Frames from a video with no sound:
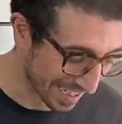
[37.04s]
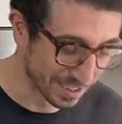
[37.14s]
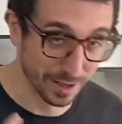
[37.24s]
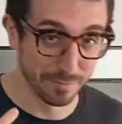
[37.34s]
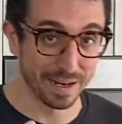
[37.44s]

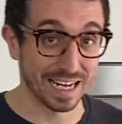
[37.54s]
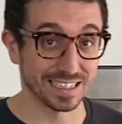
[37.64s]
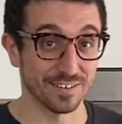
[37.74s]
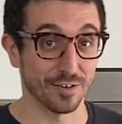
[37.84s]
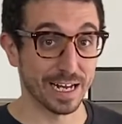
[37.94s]
so my
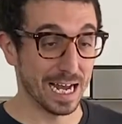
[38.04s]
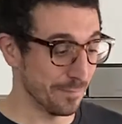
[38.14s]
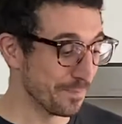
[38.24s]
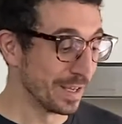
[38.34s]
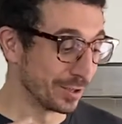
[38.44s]
glass are filling up.
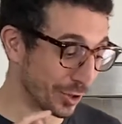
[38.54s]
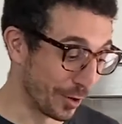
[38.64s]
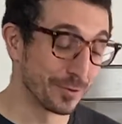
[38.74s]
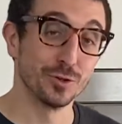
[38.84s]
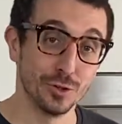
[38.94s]

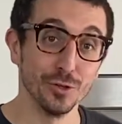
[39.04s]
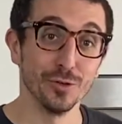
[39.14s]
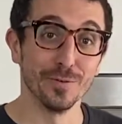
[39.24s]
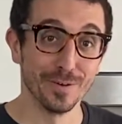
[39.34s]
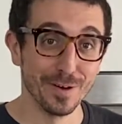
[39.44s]
So
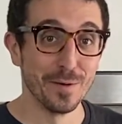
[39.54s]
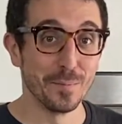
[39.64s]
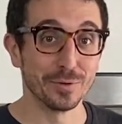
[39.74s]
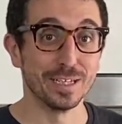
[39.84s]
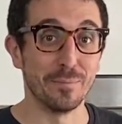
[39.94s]
do
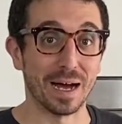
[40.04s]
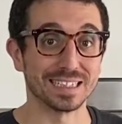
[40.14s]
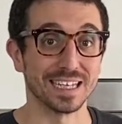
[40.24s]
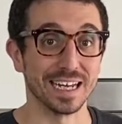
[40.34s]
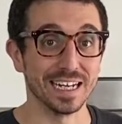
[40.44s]
put the
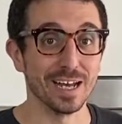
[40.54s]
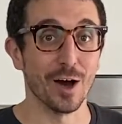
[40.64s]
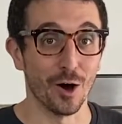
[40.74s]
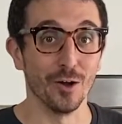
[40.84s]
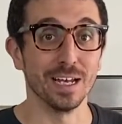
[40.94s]
pasta in
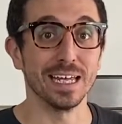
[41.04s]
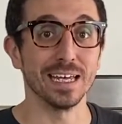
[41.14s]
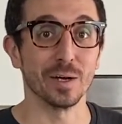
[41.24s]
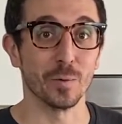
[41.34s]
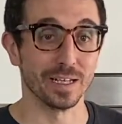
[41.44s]

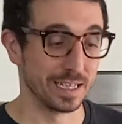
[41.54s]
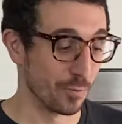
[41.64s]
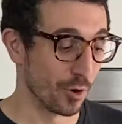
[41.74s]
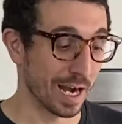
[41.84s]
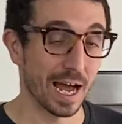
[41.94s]
only when the
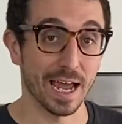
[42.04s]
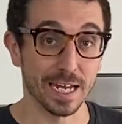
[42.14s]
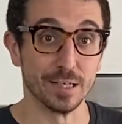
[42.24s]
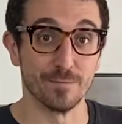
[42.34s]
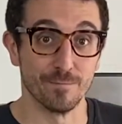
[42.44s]
water
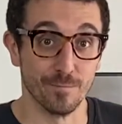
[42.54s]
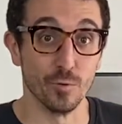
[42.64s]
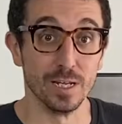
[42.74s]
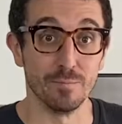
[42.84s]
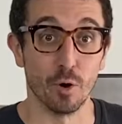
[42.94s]
is
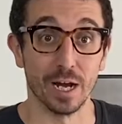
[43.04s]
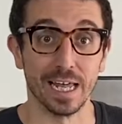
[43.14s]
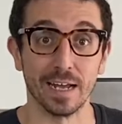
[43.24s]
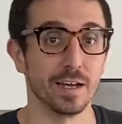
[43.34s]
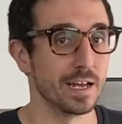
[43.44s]
fully
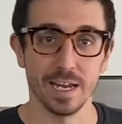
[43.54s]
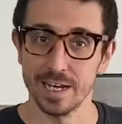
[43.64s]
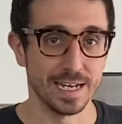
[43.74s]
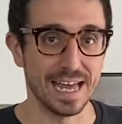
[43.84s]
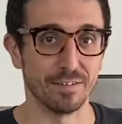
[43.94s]
boiling,
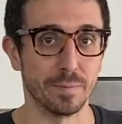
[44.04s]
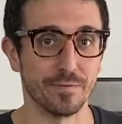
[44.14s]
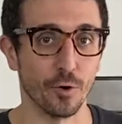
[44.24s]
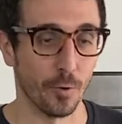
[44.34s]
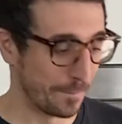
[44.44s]
never
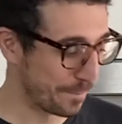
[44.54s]
before.